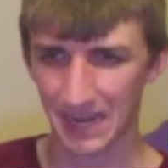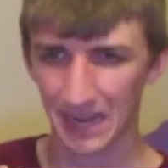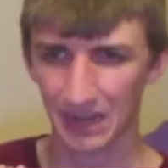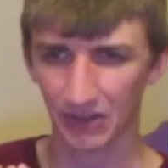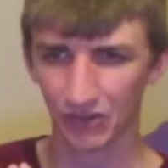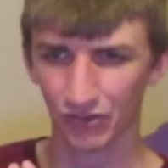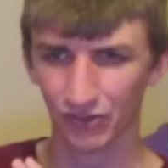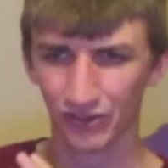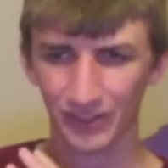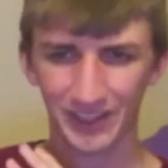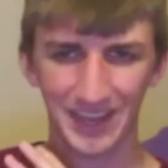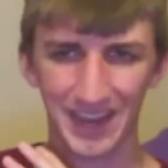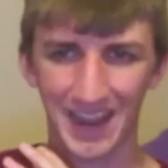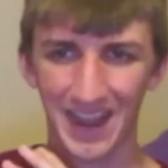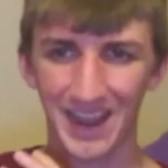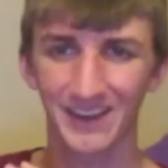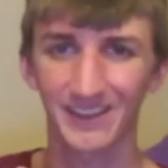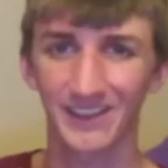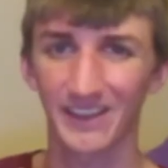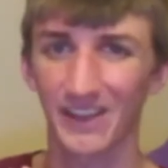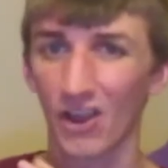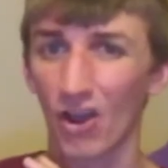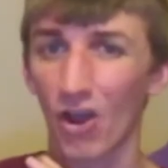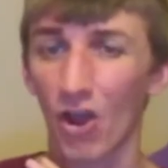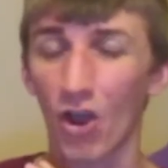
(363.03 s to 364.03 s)
actually had
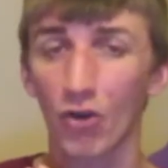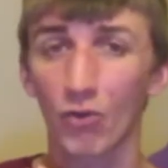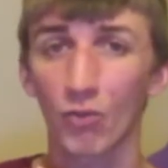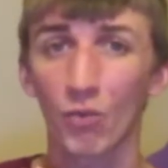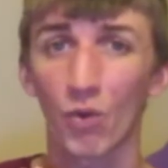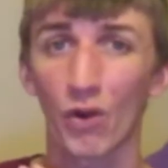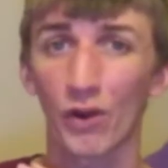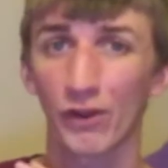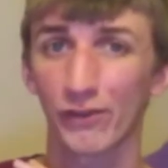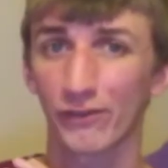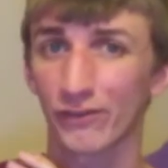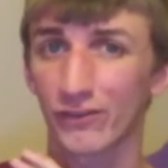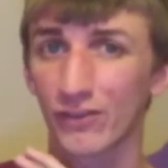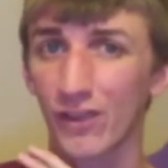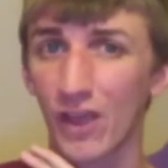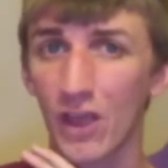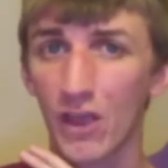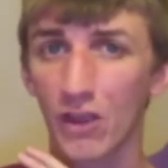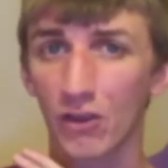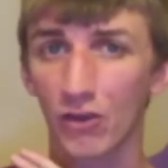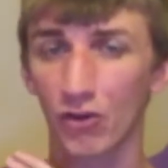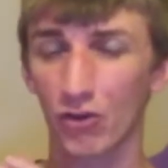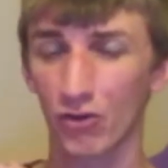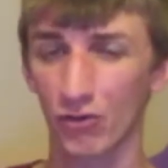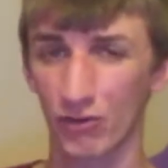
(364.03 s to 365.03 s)
the Hogwarts
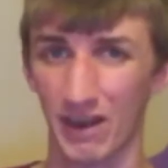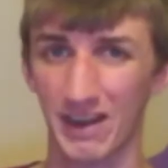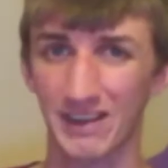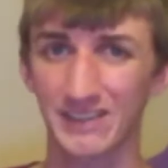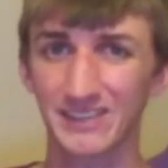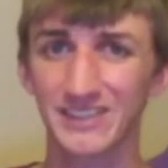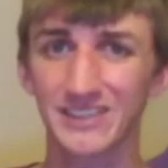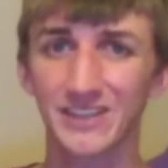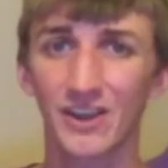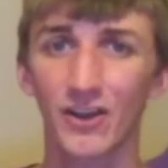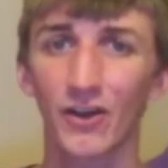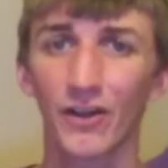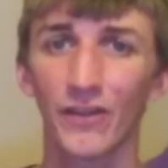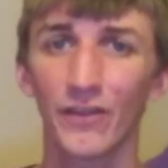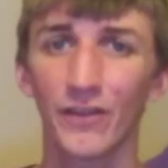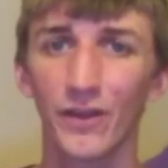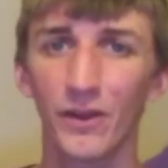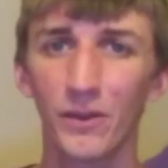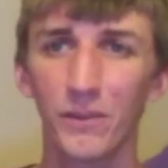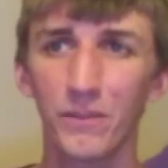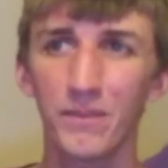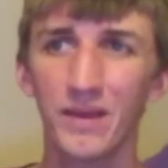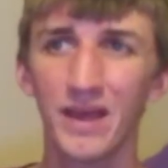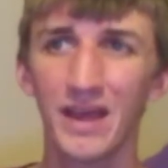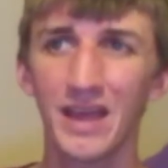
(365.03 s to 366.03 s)
crest on
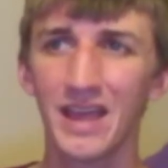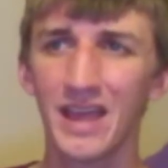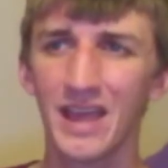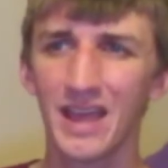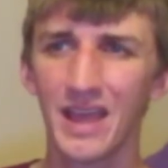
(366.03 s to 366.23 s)
them,